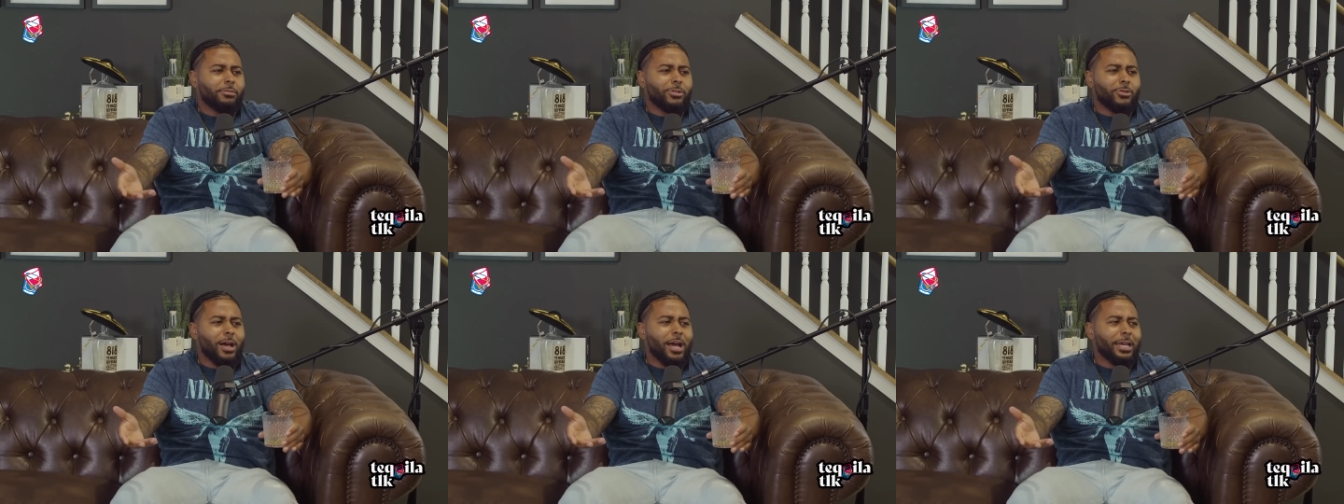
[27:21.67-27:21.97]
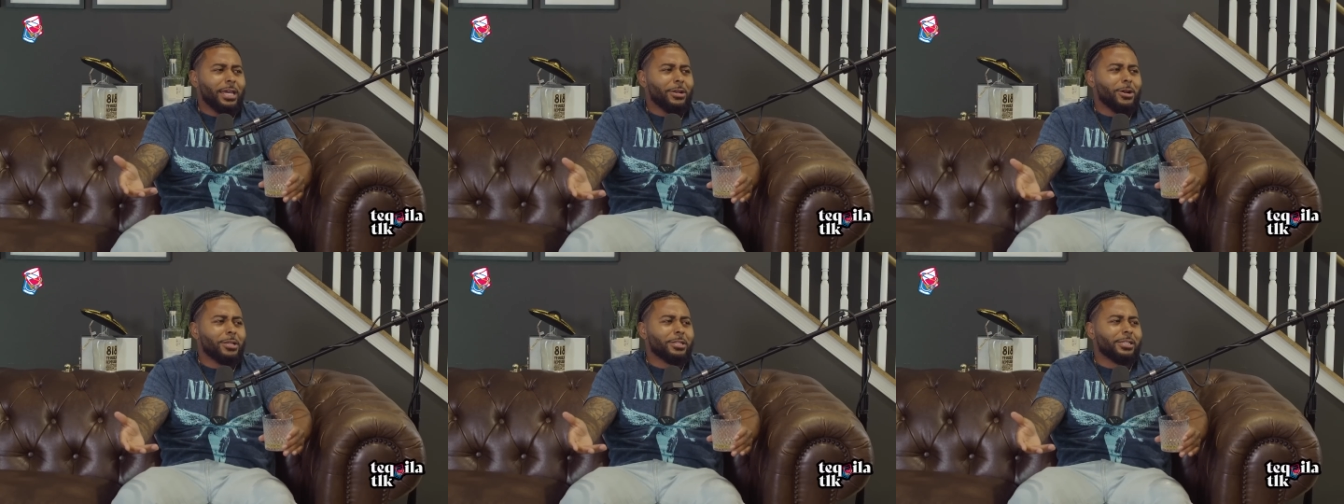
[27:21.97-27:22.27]
So I
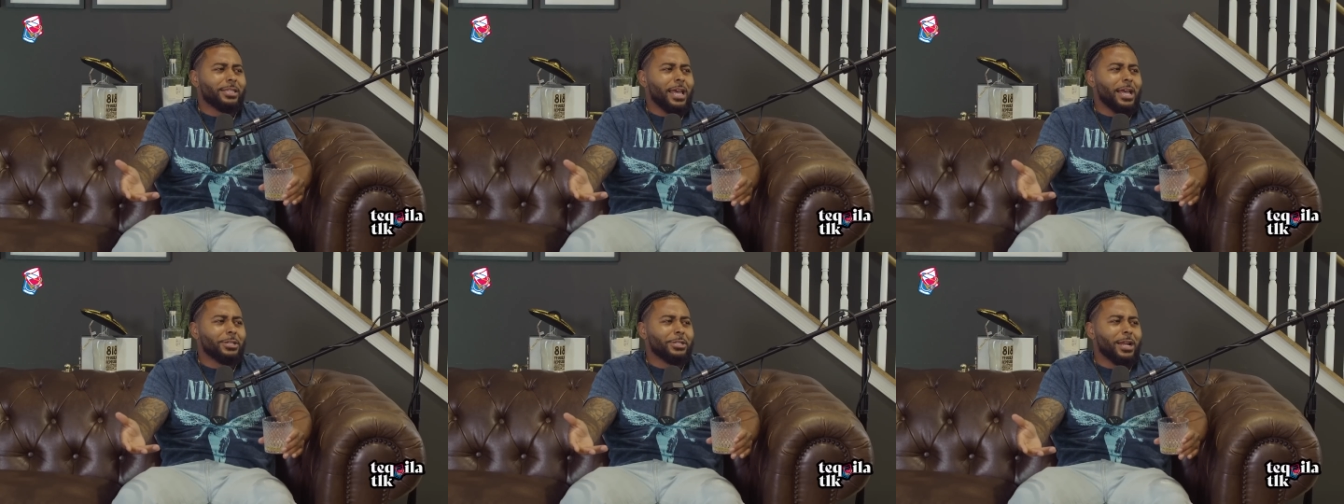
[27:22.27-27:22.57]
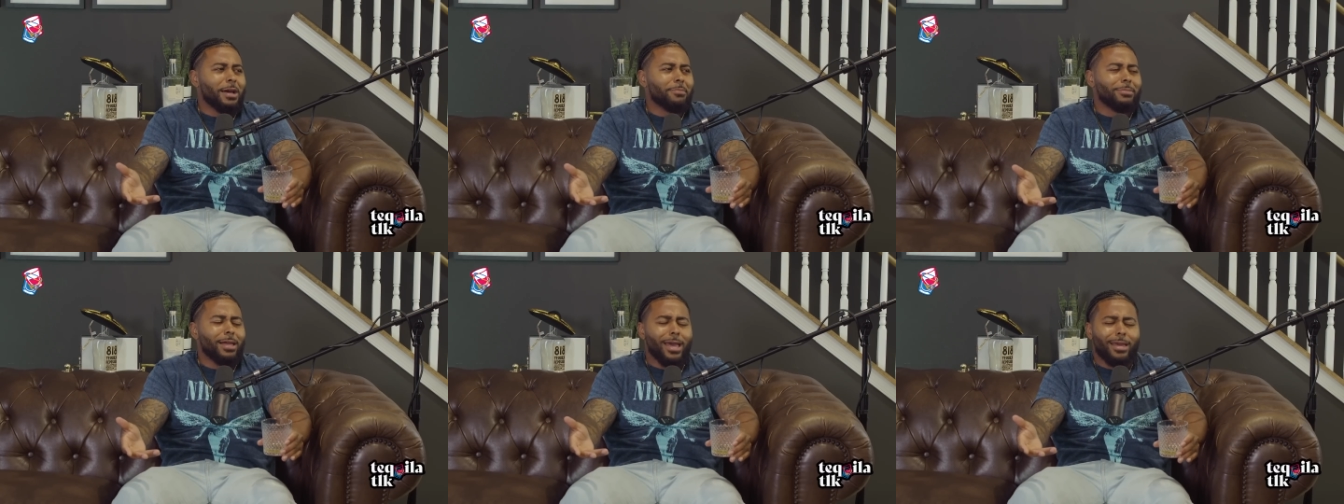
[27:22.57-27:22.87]
get on stage
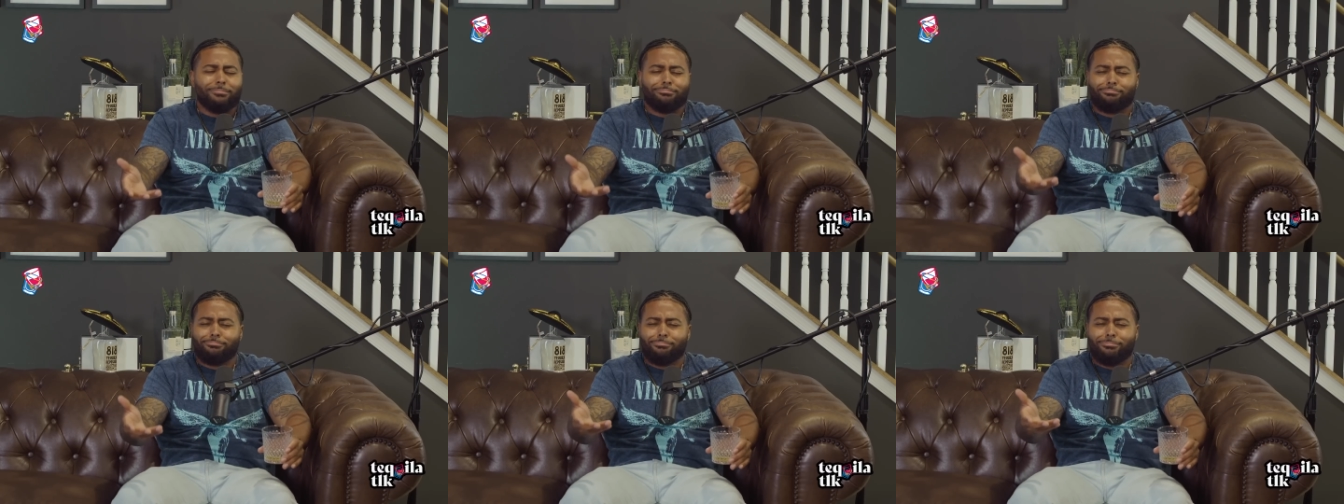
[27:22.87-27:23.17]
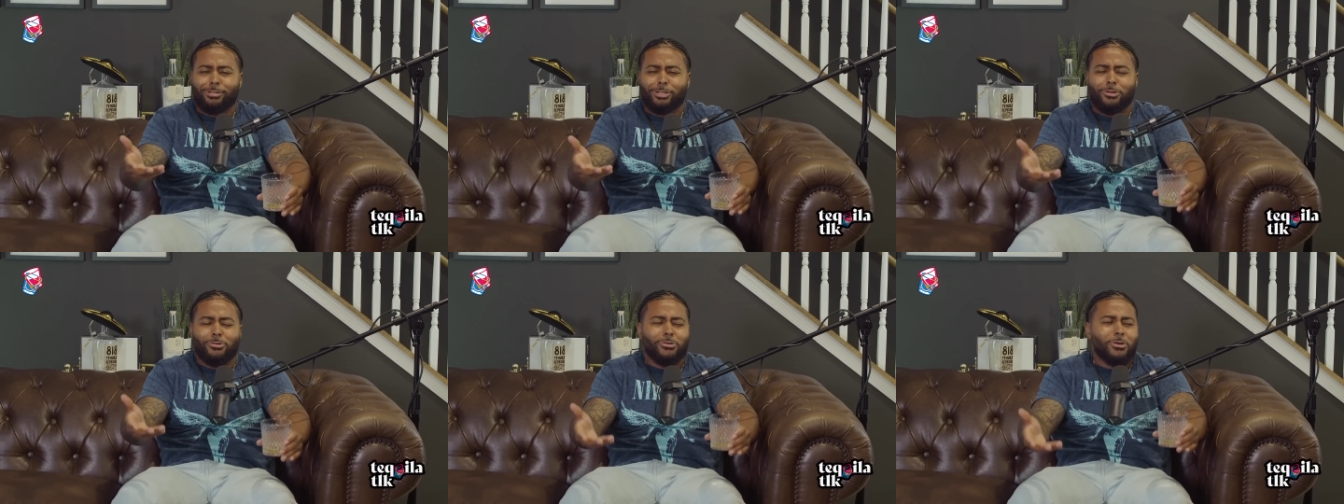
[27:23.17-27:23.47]
and I'm like,
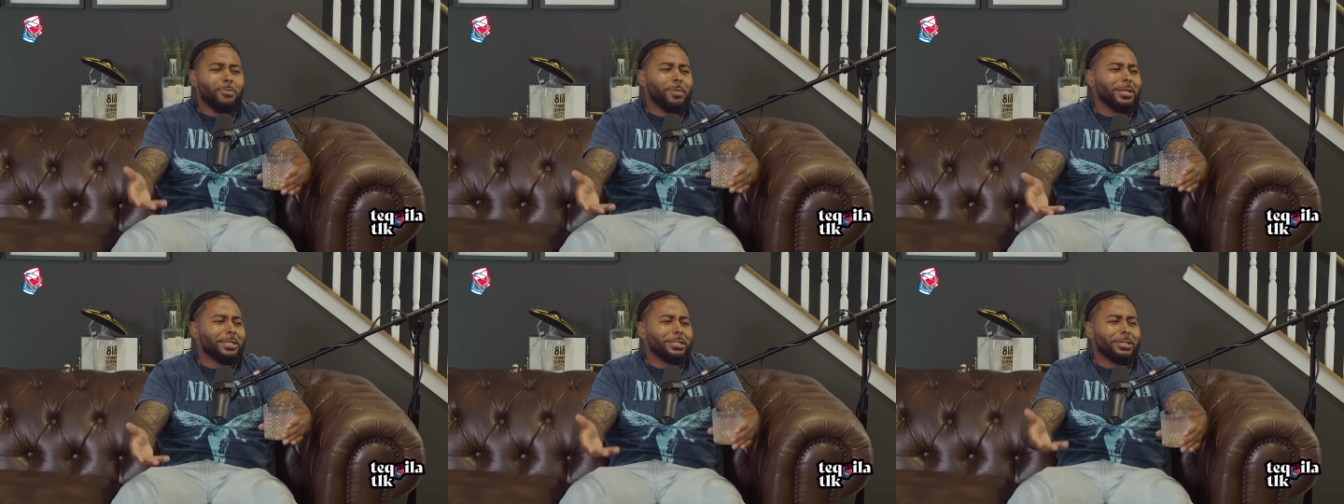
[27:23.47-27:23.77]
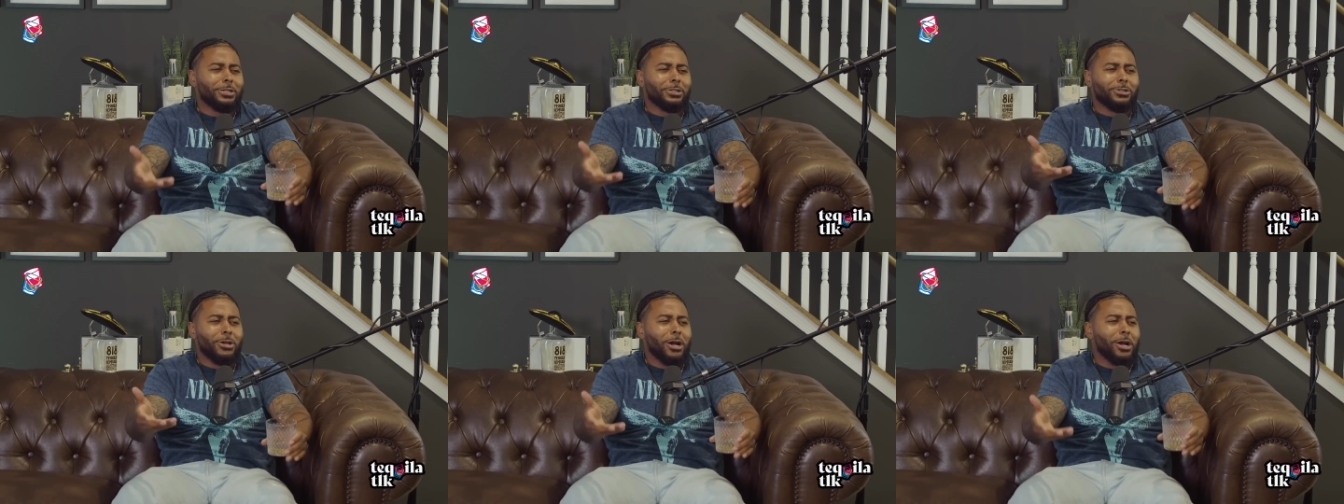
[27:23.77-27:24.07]
so nobody's
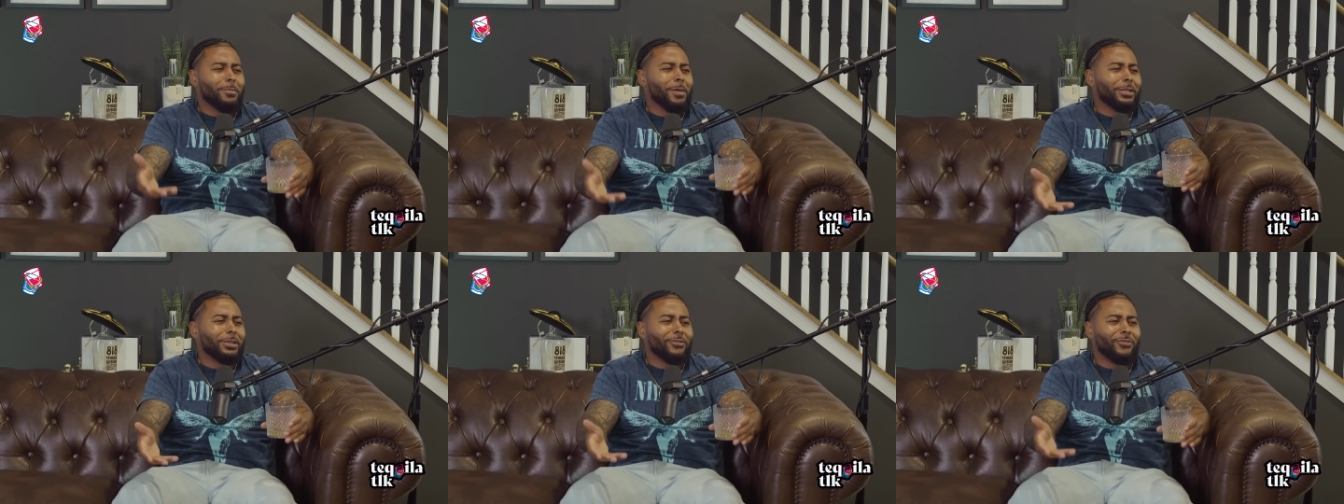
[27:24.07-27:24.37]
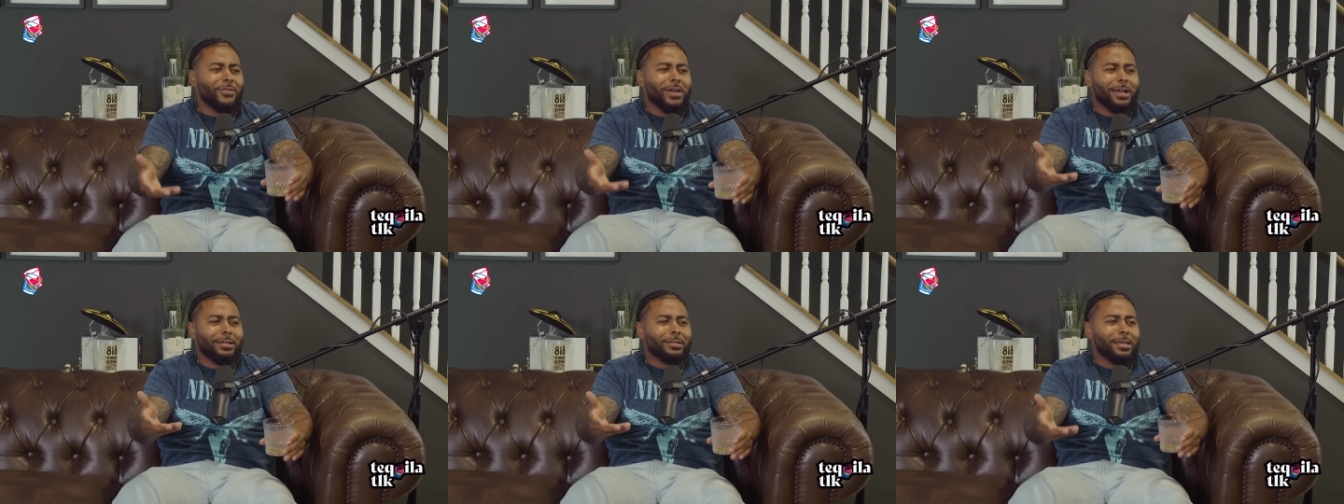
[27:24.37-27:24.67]
going to talk about the
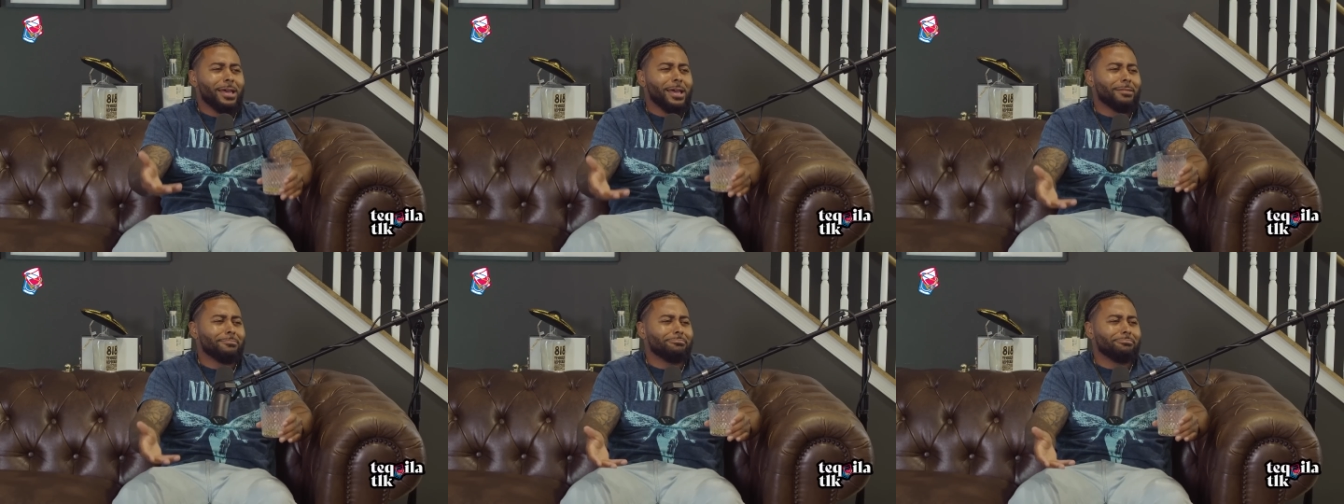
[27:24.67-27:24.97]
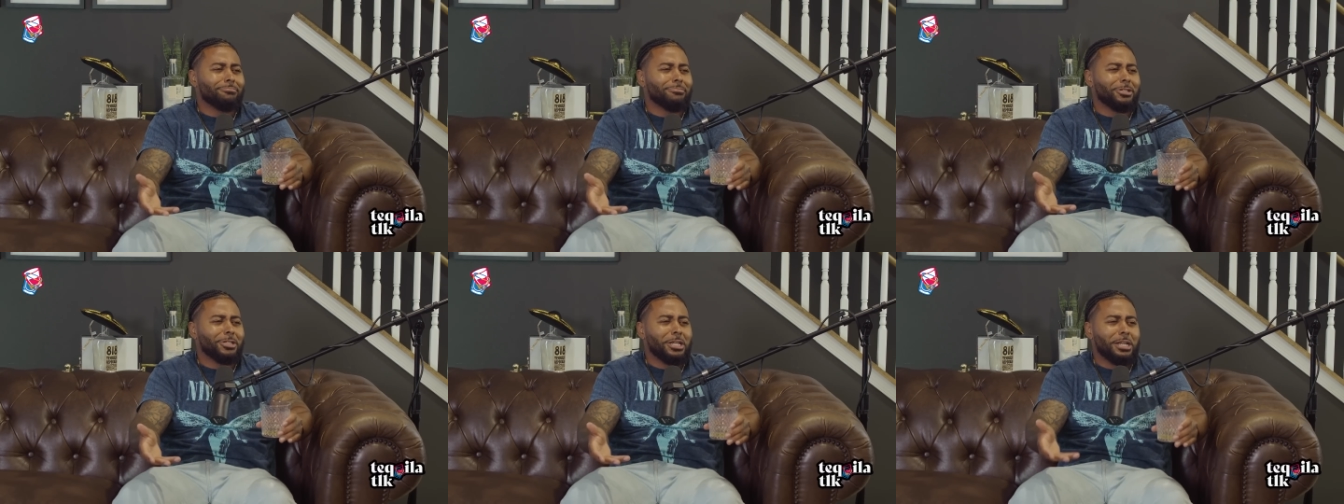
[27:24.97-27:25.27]
fact that
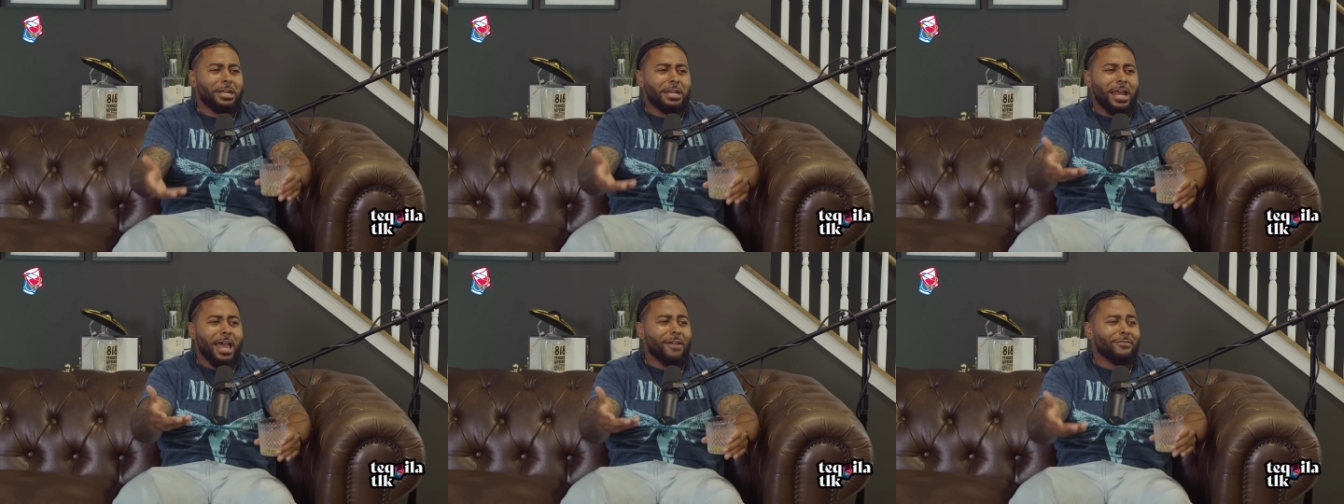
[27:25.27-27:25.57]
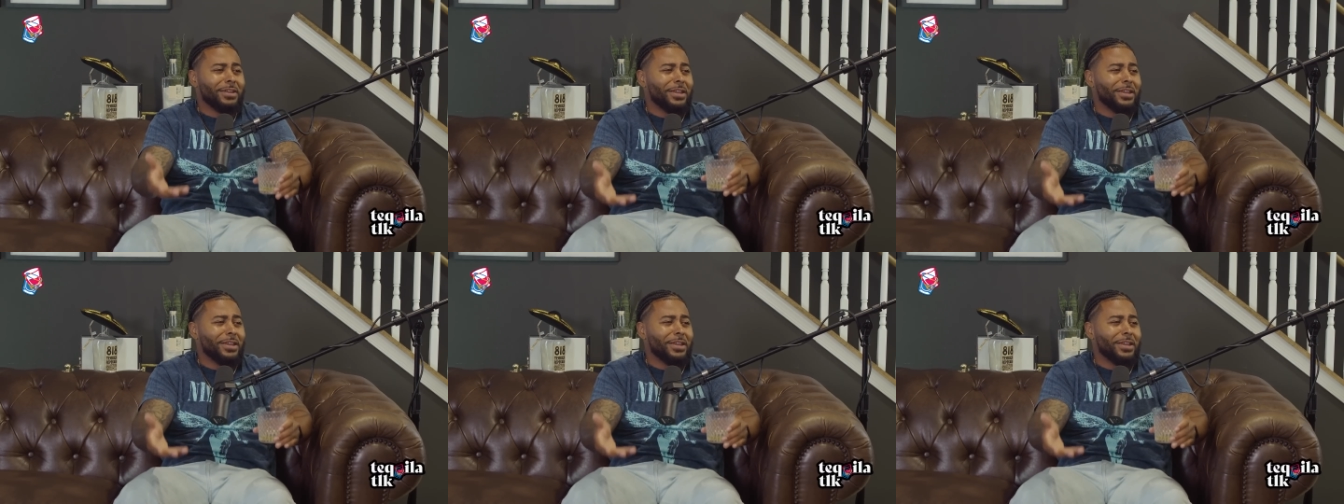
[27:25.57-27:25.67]
she didn't have